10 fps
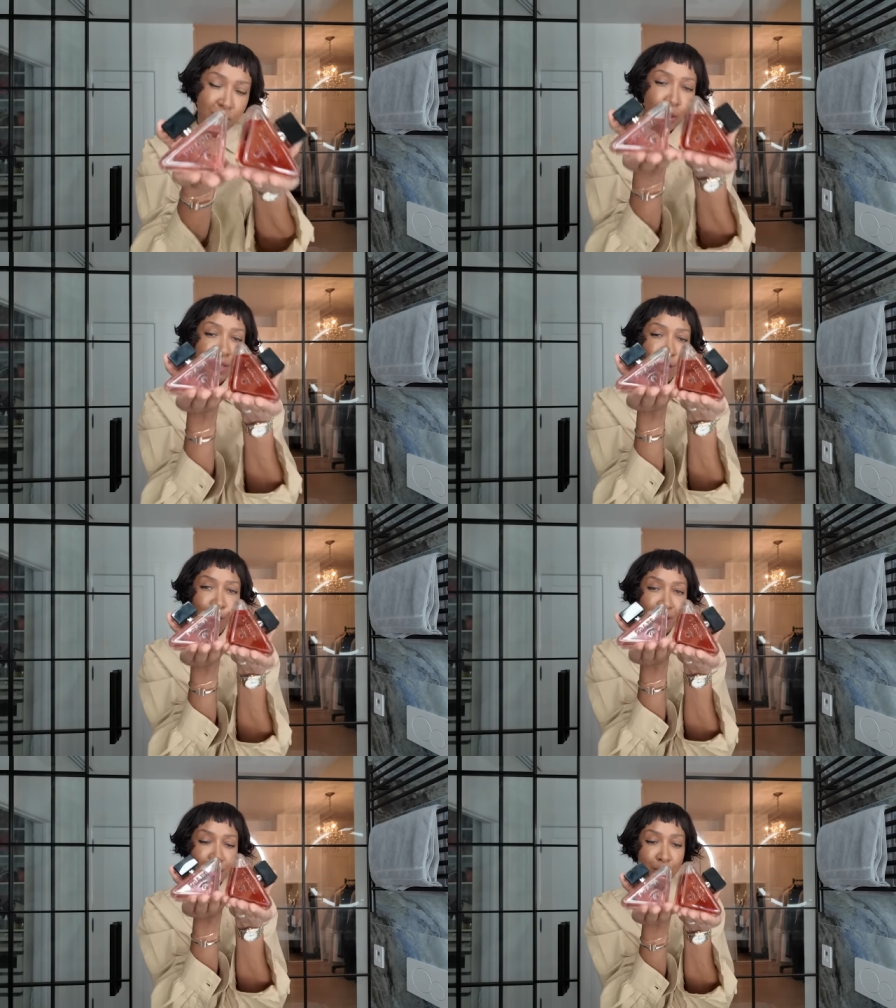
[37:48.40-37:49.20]
So it's
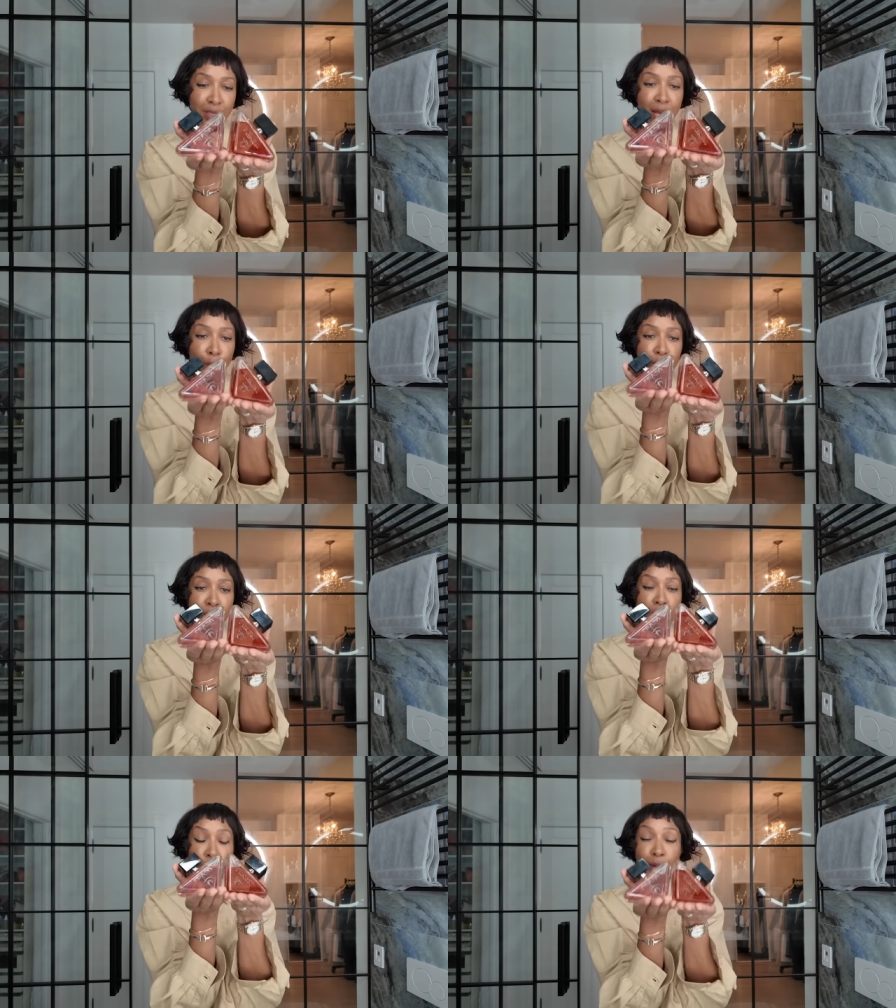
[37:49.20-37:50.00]
definitely something that I would
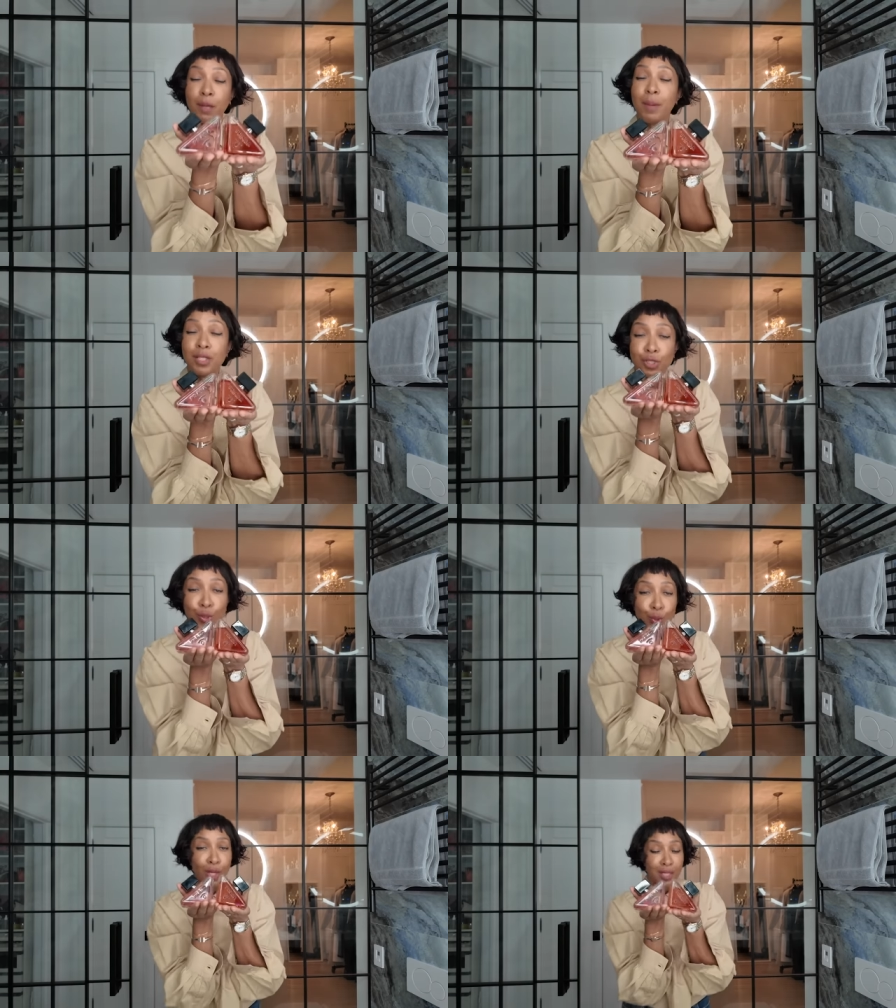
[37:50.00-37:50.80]
recommend
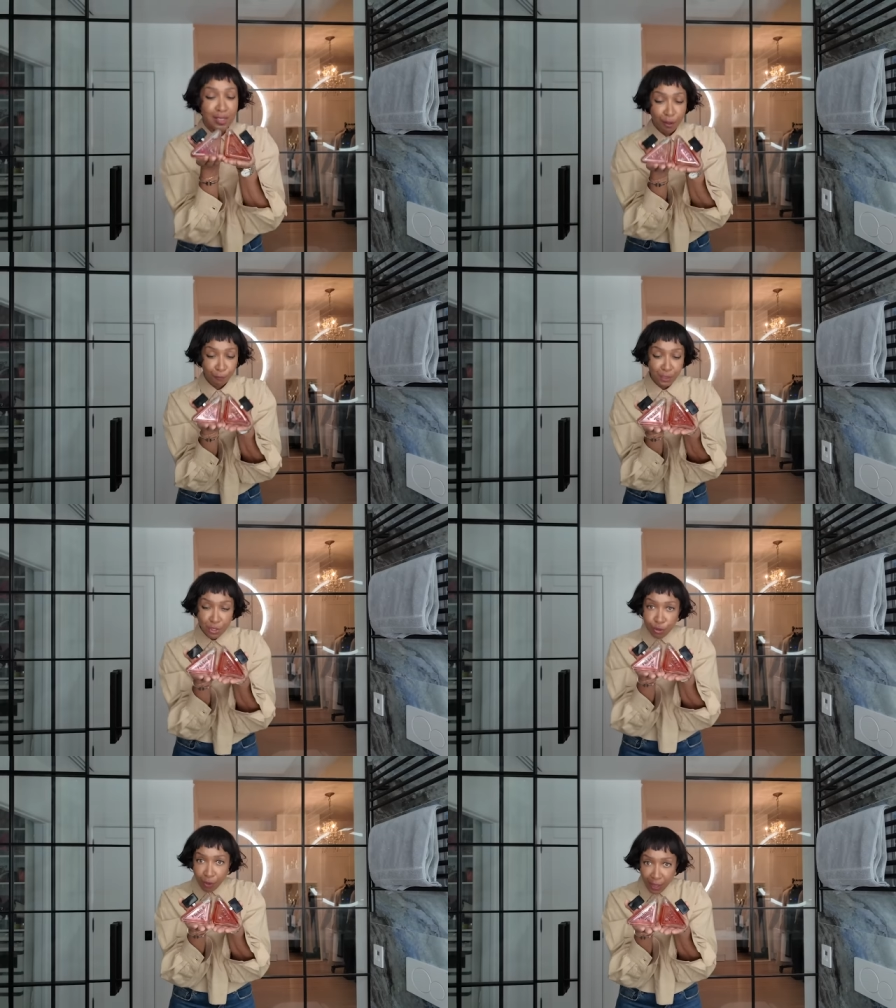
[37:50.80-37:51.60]
you definitely
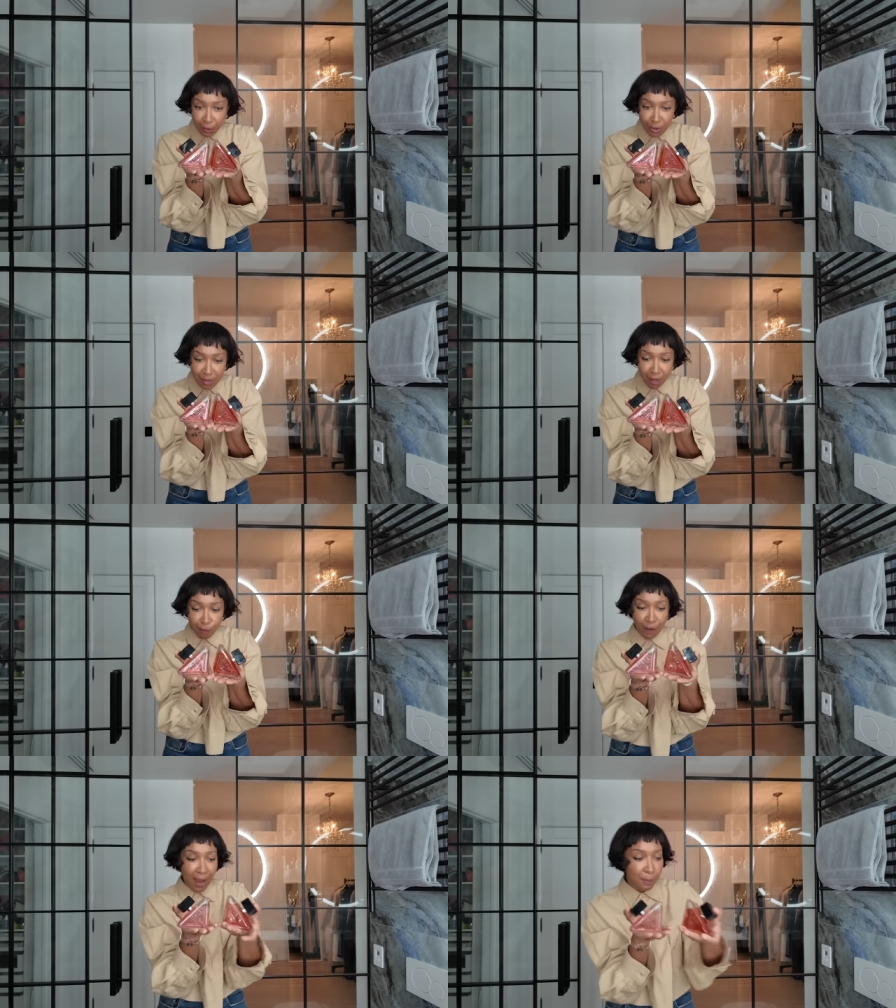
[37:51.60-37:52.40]
try
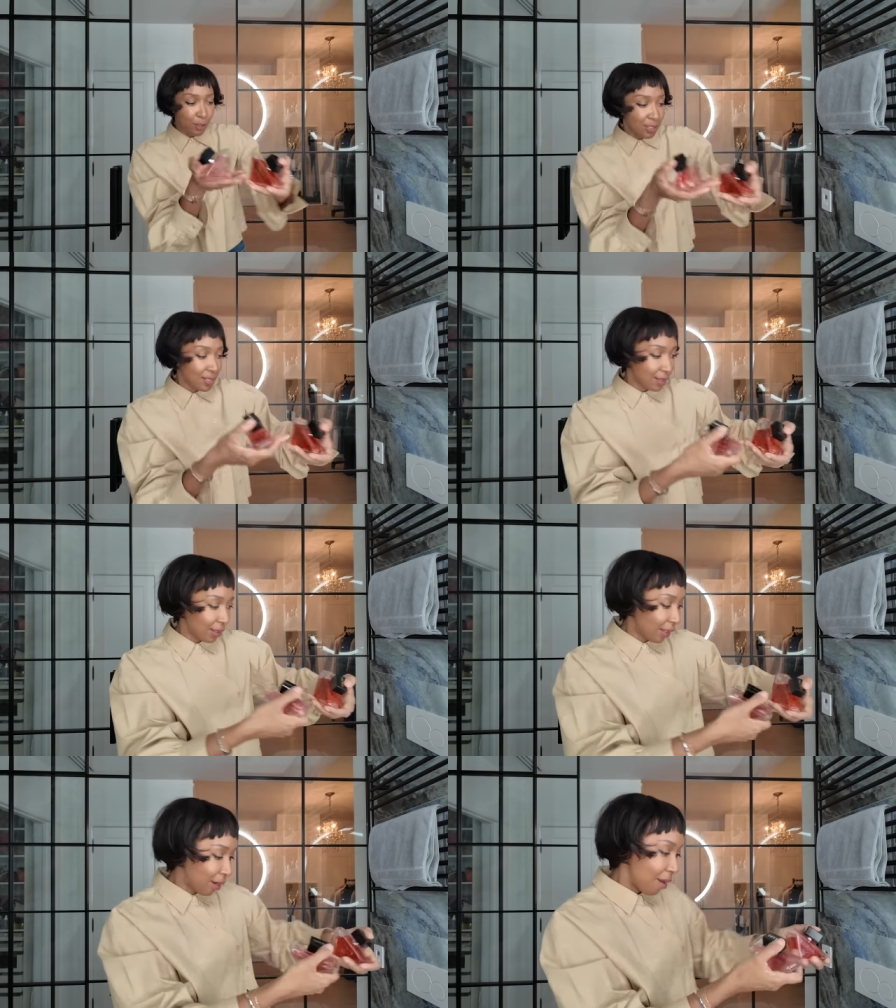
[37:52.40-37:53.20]
yourself. I
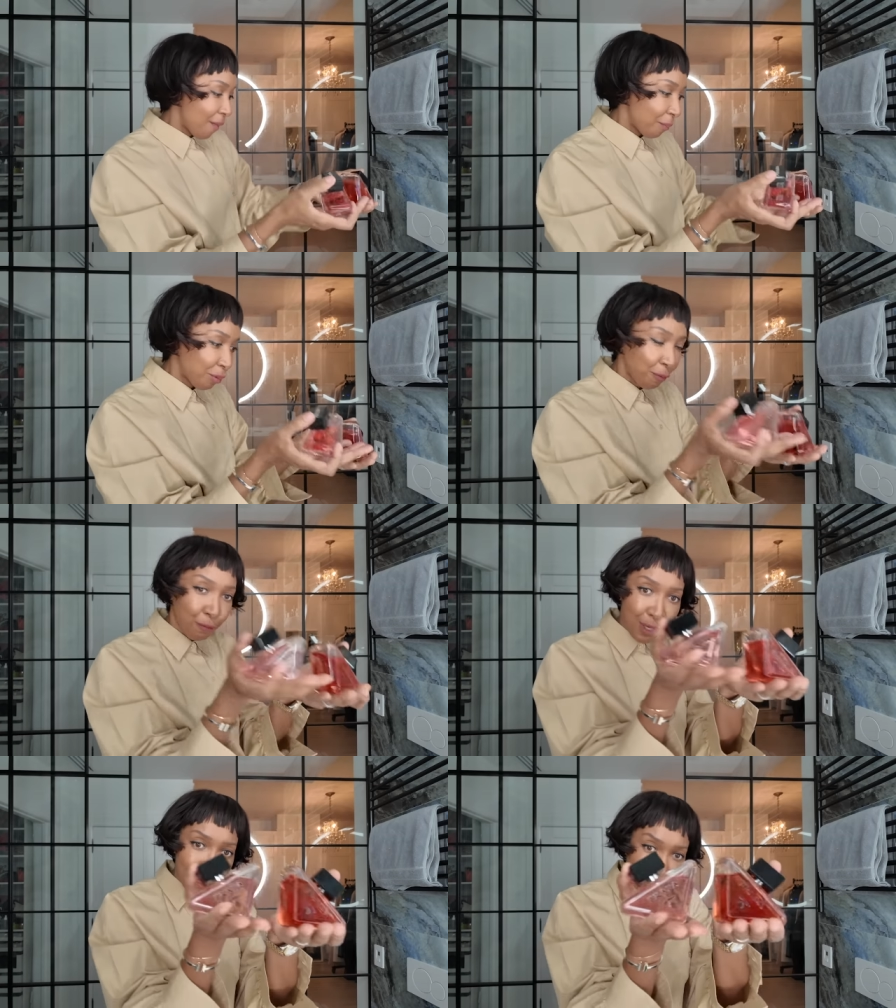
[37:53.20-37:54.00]
personally prefer the